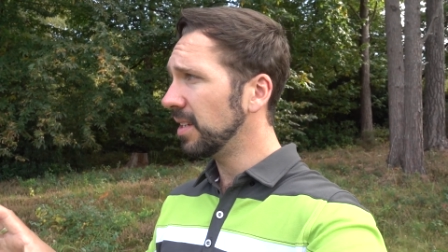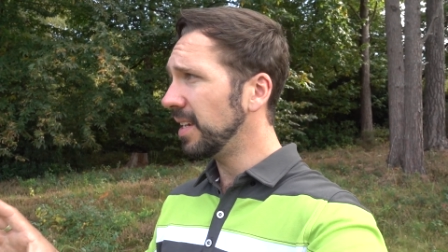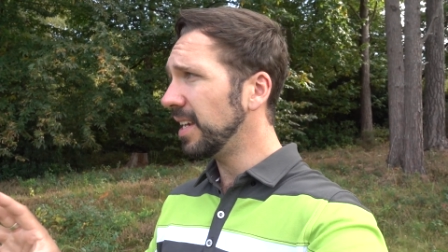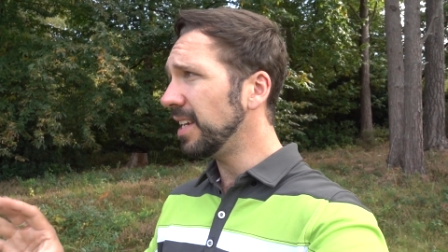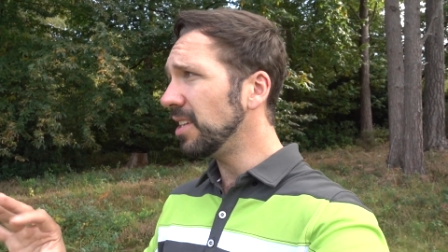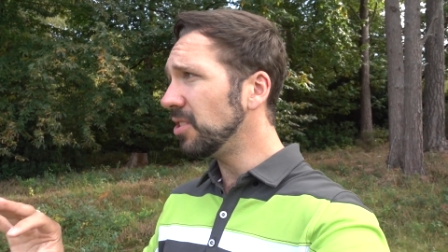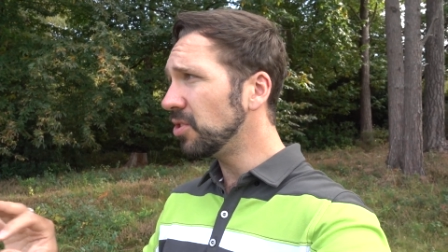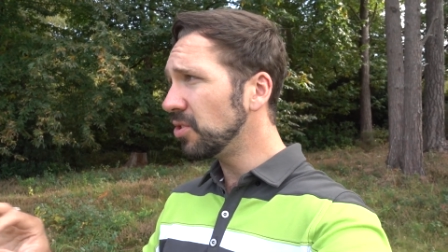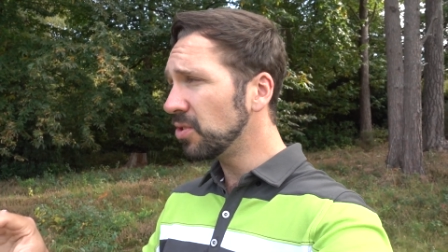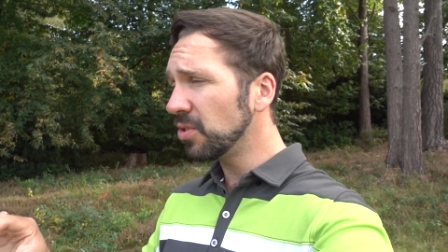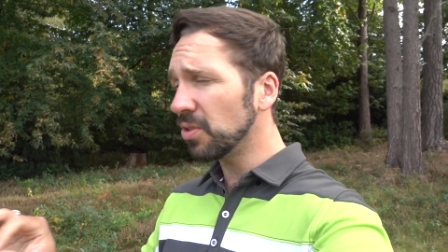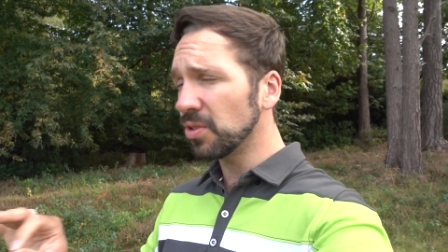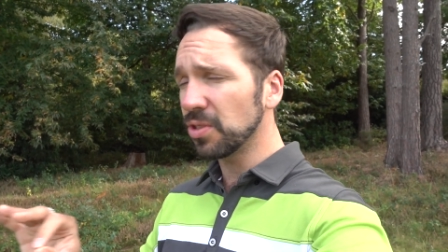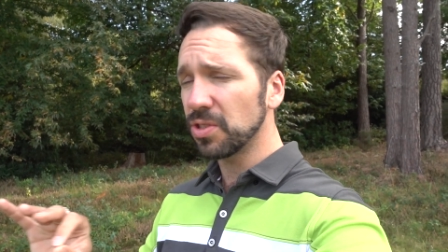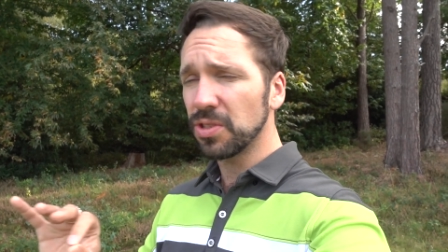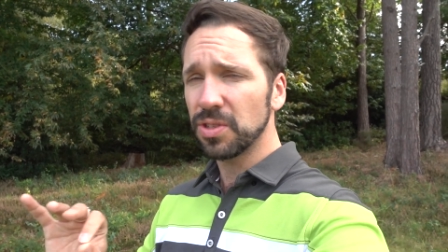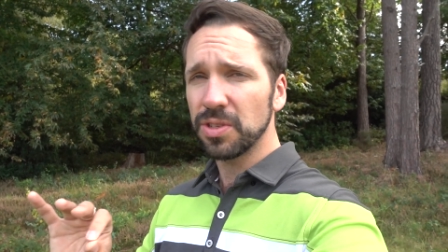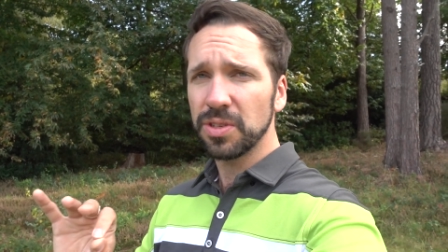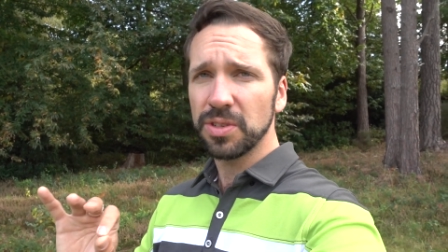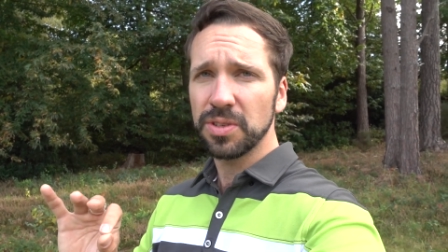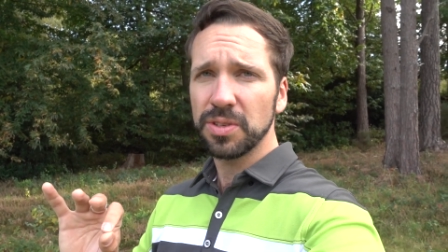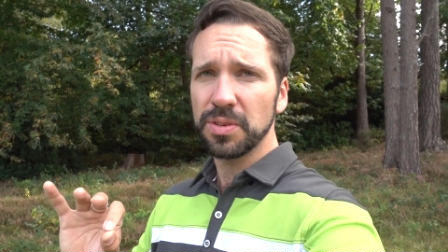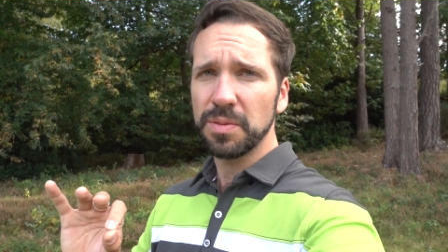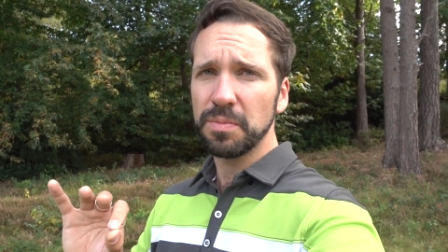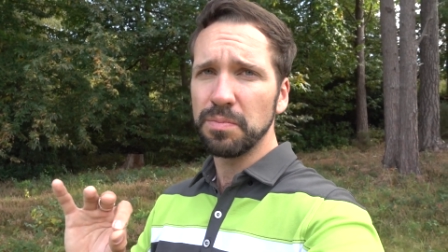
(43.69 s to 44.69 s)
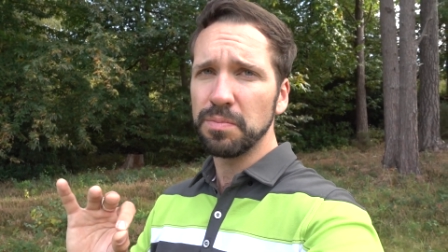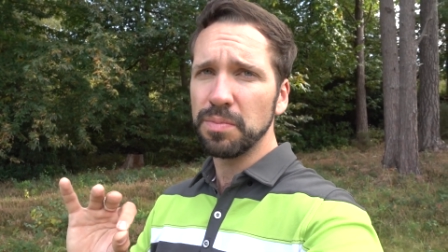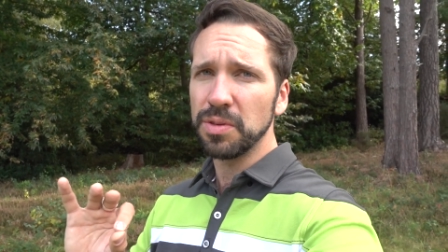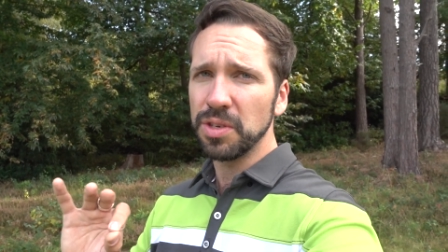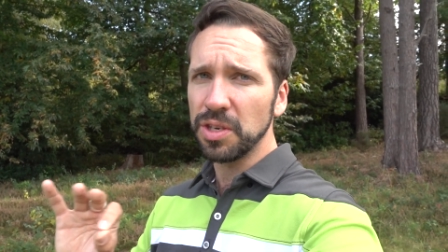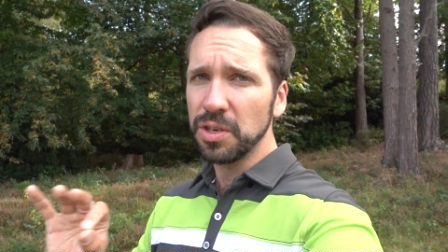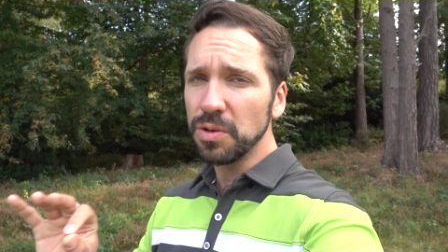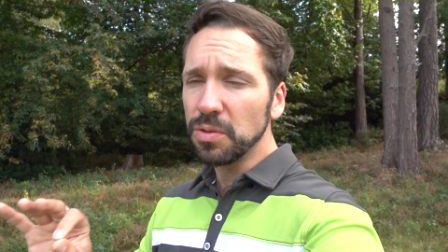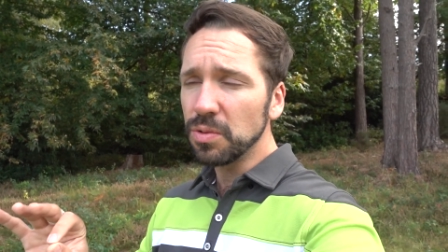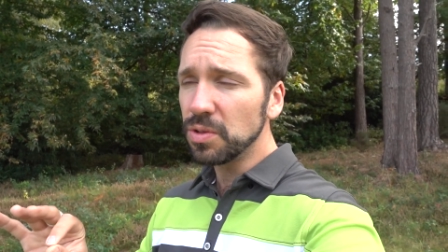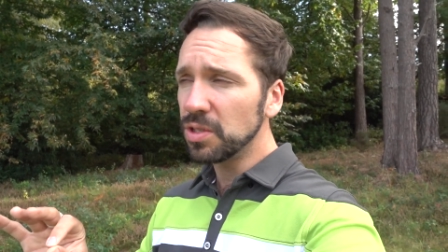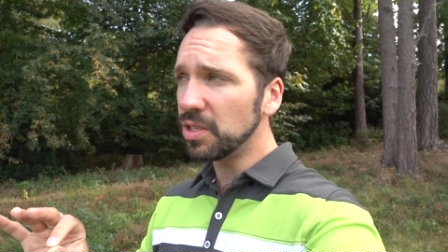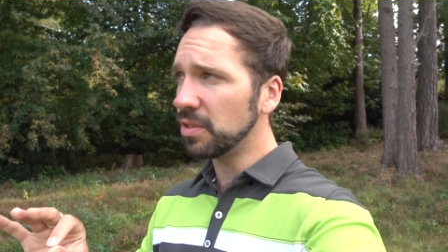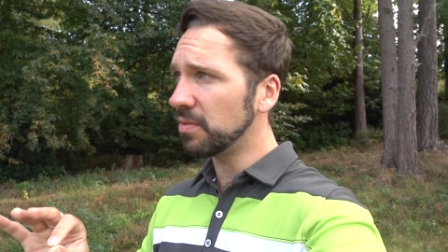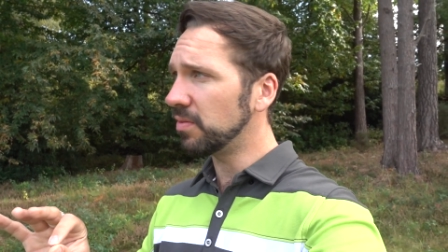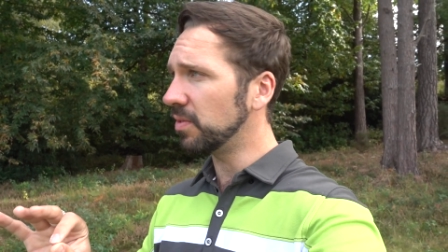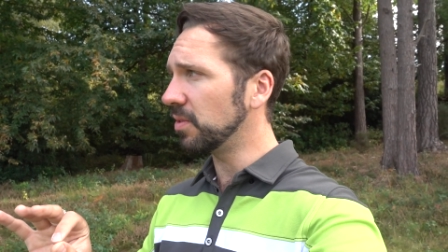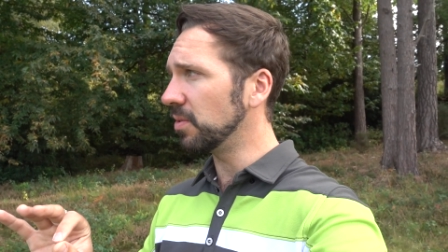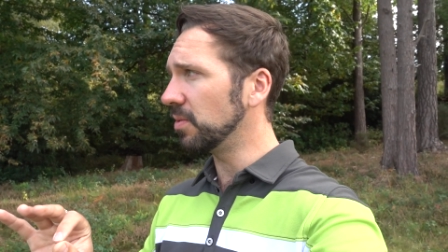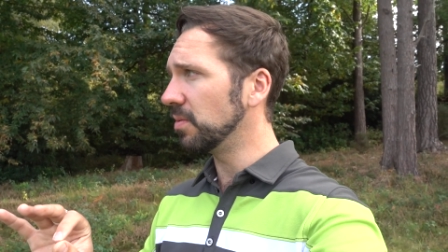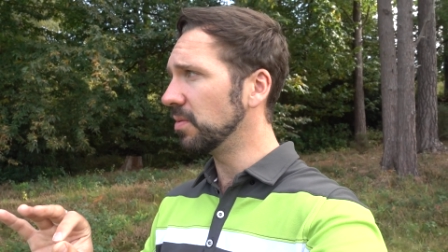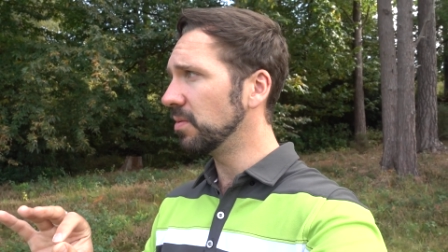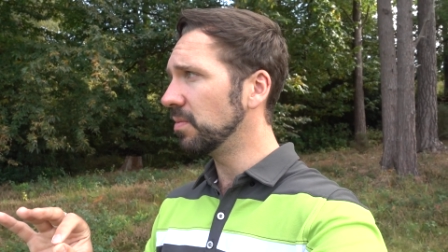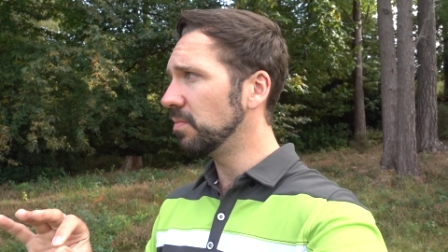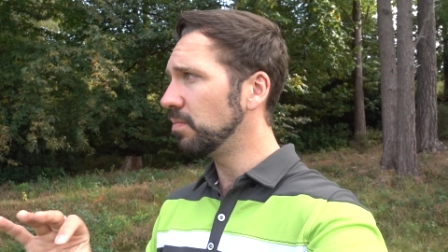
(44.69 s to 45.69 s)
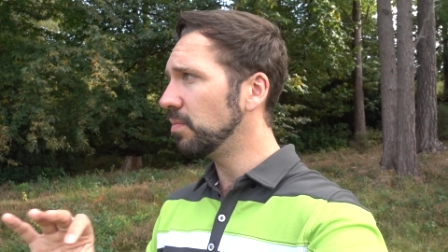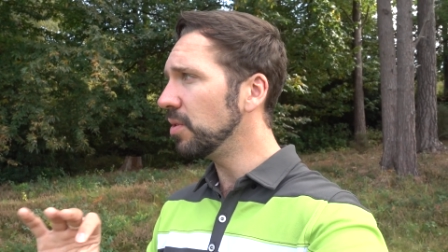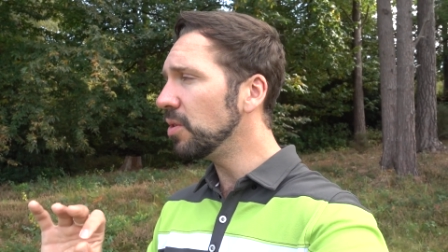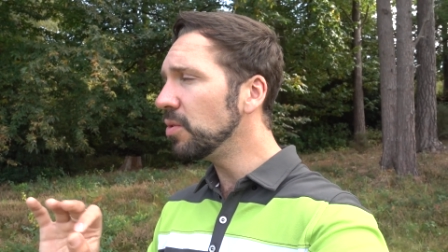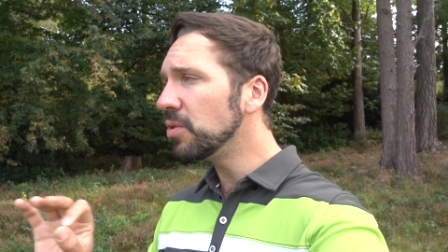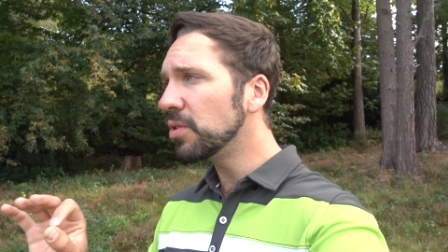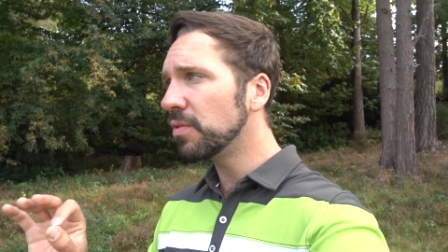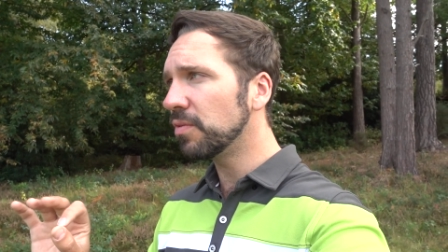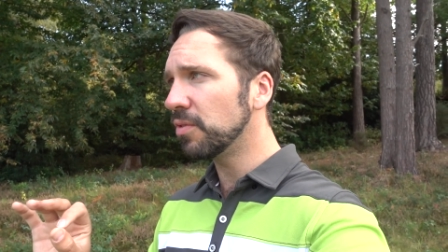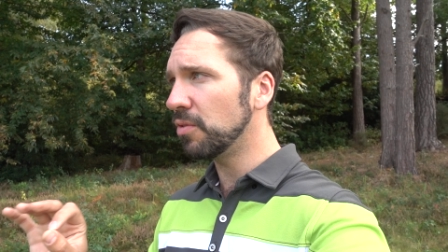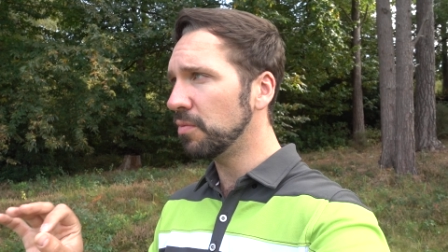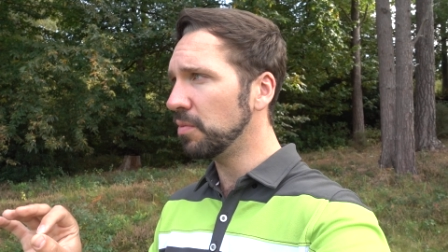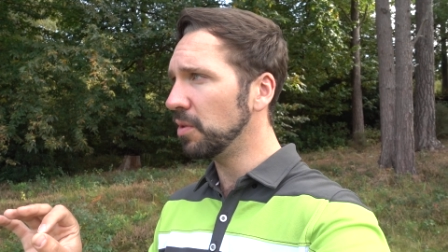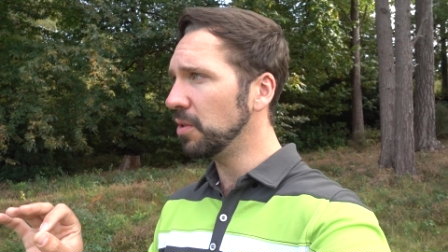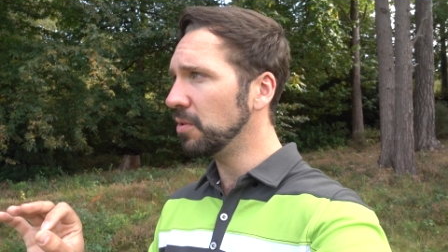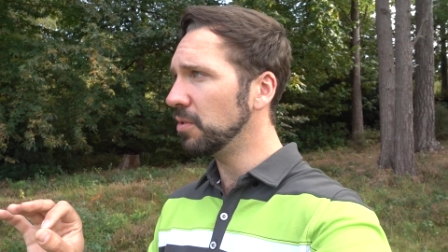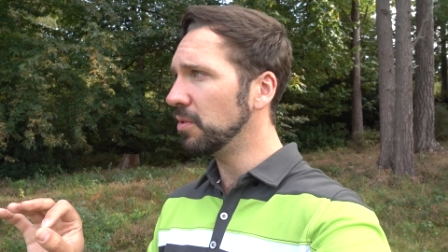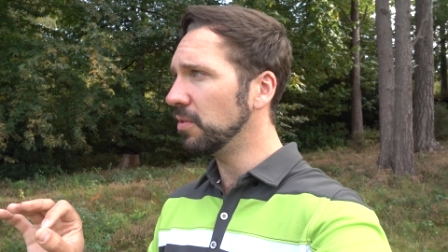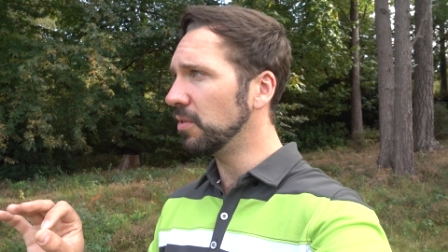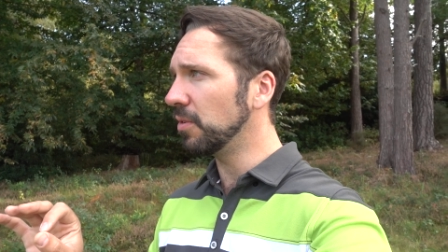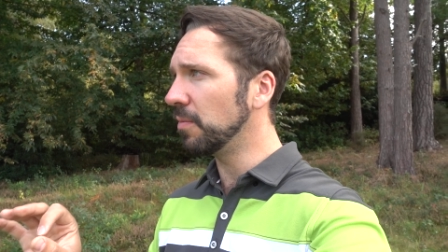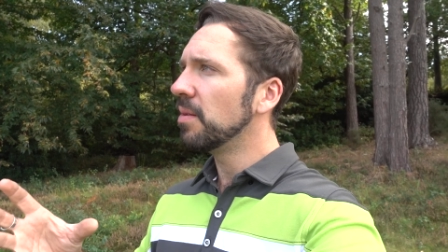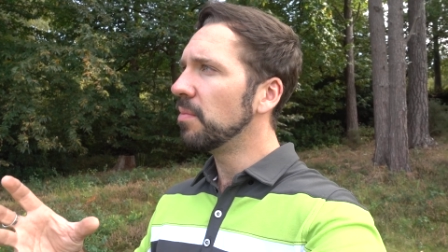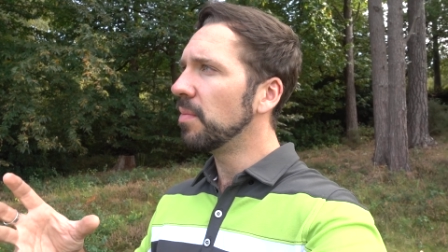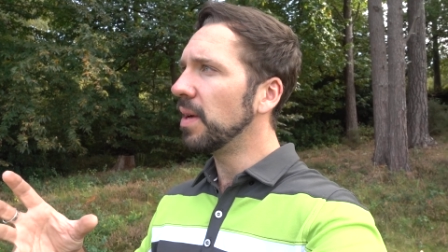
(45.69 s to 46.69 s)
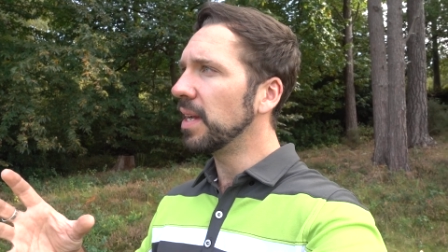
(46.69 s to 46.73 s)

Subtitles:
It's just beautiful, beautiful, beautiful.